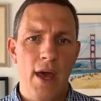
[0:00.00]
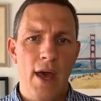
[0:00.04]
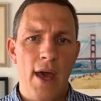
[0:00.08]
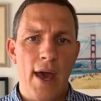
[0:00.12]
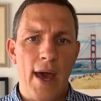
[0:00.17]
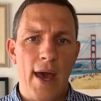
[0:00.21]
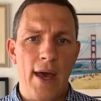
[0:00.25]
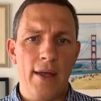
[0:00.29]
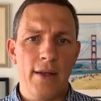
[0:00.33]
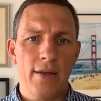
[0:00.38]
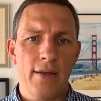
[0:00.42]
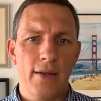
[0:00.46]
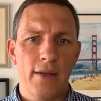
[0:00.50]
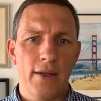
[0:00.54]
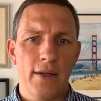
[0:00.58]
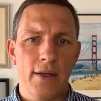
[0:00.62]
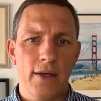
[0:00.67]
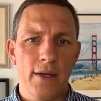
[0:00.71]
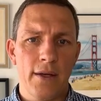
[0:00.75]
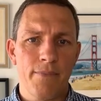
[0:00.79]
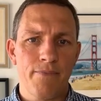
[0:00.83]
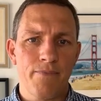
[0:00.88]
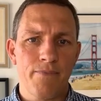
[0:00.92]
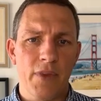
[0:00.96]
And
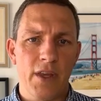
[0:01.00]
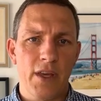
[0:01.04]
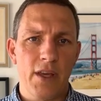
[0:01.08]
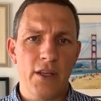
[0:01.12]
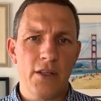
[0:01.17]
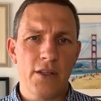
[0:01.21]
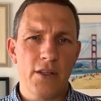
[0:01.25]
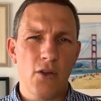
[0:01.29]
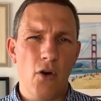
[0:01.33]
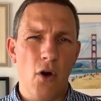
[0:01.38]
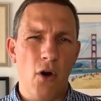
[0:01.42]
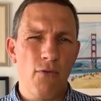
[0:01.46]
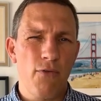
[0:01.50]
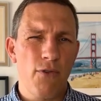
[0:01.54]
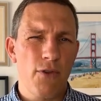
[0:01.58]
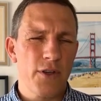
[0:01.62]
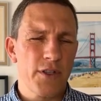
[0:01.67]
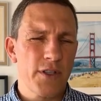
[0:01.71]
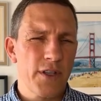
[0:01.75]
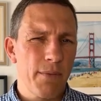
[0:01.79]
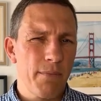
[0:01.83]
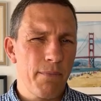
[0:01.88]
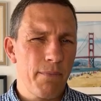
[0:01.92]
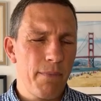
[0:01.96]
it offers
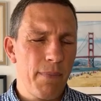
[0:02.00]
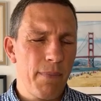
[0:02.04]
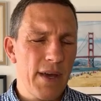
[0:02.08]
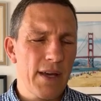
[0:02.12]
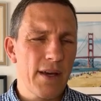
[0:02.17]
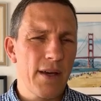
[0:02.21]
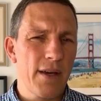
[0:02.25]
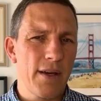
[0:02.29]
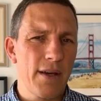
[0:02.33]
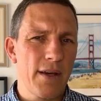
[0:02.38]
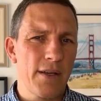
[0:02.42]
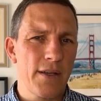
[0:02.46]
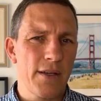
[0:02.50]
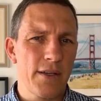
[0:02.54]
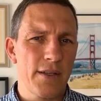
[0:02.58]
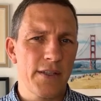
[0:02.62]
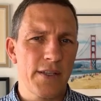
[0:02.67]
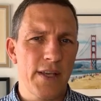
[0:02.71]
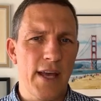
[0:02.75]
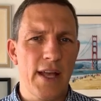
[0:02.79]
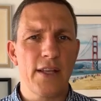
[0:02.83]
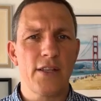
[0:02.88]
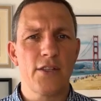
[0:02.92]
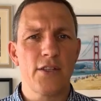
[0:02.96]
a big
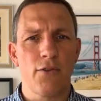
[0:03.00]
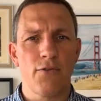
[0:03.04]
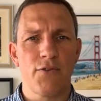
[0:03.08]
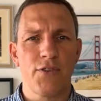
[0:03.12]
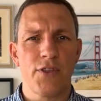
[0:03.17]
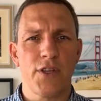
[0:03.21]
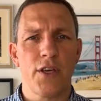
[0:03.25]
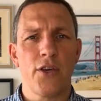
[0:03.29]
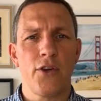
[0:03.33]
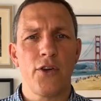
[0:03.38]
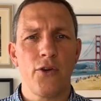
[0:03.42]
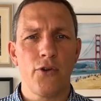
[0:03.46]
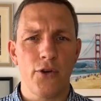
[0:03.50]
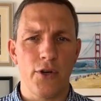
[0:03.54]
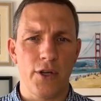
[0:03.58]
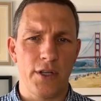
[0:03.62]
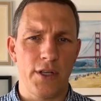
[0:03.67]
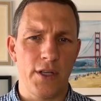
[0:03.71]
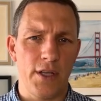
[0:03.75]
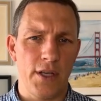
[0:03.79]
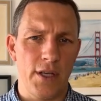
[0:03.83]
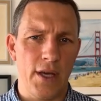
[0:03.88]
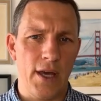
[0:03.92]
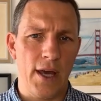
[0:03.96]
sense of
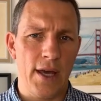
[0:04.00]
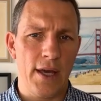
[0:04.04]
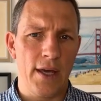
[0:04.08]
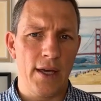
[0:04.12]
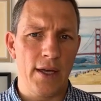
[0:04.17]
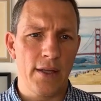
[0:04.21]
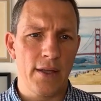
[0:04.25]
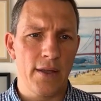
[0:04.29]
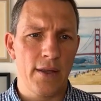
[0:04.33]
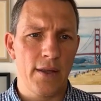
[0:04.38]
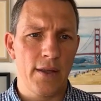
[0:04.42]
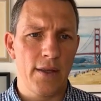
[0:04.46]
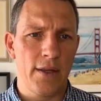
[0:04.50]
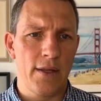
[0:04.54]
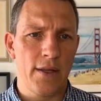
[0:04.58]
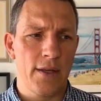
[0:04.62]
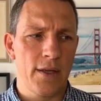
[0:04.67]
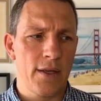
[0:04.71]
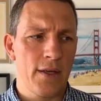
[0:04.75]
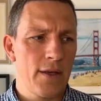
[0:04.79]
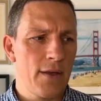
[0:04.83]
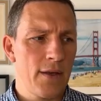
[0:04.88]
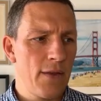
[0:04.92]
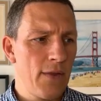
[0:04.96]
security and
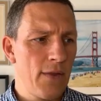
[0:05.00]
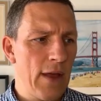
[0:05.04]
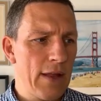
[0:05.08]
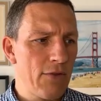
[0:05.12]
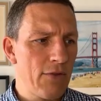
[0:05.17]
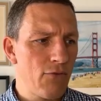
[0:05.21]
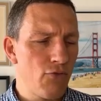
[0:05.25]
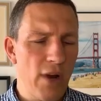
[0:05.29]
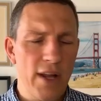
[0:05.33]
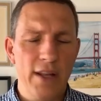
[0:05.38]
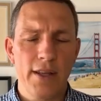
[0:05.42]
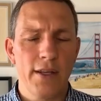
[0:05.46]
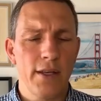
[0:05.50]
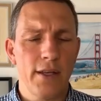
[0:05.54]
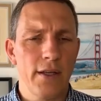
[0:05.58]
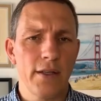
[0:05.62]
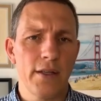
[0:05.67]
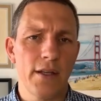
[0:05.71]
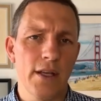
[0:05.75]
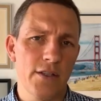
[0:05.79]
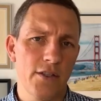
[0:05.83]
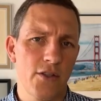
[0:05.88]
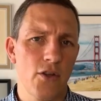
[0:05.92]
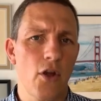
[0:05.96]
that renting
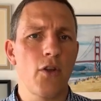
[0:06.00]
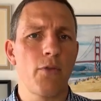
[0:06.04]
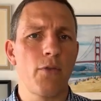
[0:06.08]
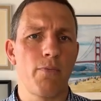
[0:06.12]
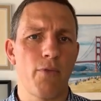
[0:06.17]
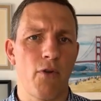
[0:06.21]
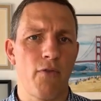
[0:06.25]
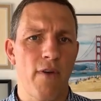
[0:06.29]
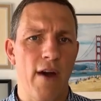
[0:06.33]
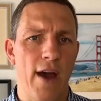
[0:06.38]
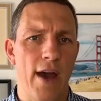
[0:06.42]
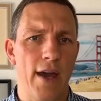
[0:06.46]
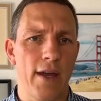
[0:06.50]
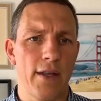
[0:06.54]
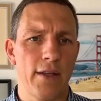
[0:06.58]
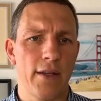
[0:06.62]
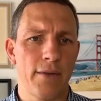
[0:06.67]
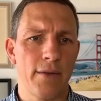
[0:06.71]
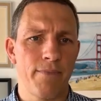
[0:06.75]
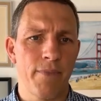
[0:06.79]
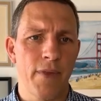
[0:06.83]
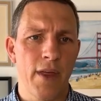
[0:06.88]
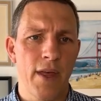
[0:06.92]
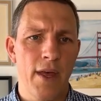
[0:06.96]
does not provide.
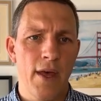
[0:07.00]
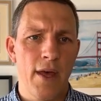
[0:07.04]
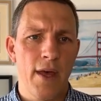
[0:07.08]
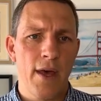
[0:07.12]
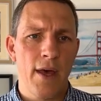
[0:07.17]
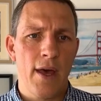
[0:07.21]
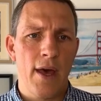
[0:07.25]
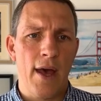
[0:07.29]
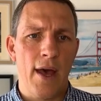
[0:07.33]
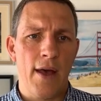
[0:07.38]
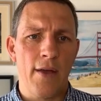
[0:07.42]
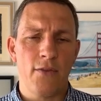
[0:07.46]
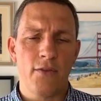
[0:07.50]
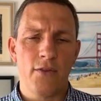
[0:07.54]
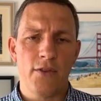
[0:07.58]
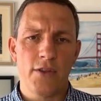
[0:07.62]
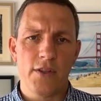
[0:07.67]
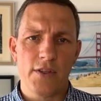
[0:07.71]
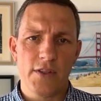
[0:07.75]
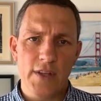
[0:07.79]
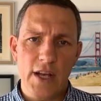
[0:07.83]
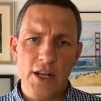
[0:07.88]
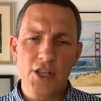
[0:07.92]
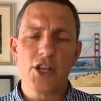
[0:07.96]
And
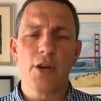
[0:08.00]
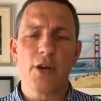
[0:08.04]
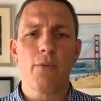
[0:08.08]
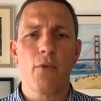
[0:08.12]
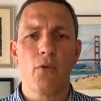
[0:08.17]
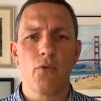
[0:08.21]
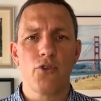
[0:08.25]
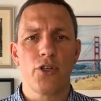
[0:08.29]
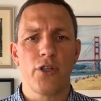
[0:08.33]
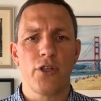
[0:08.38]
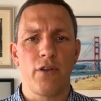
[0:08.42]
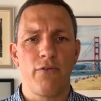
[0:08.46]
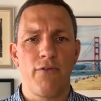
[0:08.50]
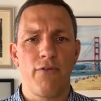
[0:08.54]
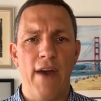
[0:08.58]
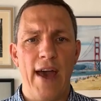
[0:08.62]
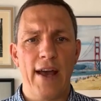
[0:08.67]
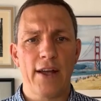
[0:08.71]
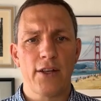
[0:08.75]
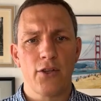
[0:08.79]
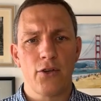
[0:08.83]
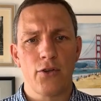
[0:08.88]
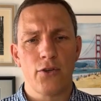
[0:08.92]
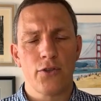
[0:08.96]
such emotional
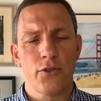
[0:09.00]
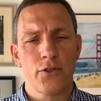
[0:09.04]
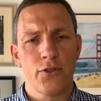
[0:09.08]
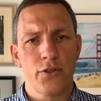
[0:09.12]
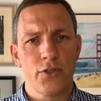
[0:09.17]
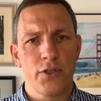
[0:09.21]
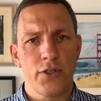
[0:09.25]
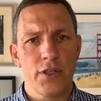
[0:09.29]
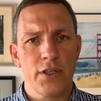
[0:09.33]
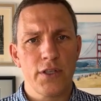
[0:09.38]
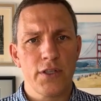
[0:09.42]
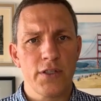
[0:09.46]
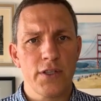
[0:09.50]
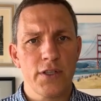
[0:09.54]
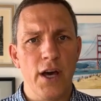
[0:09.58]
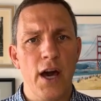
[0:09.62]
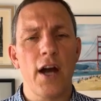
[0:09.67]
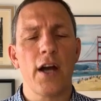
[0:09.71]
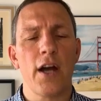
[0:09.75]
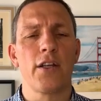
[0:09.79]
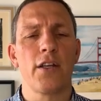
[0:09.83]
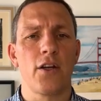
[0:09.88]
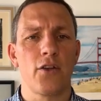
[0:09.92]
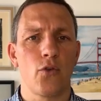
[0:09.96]
factors, it's
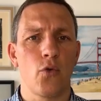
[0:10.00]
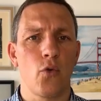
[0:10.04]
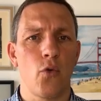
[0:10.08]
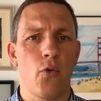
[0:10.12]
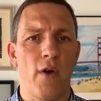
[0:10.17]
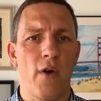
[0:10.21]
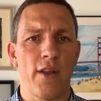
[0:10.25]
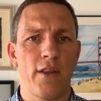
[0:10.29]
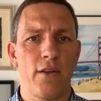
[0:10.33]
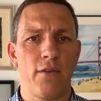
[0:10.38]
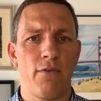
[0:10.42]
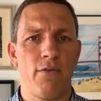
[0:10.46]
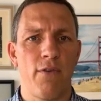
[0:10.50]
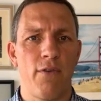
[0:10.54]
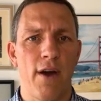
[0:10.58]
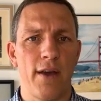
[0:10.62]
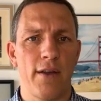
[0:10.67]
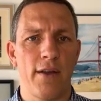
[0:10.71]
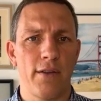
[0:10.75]
harder to quantify.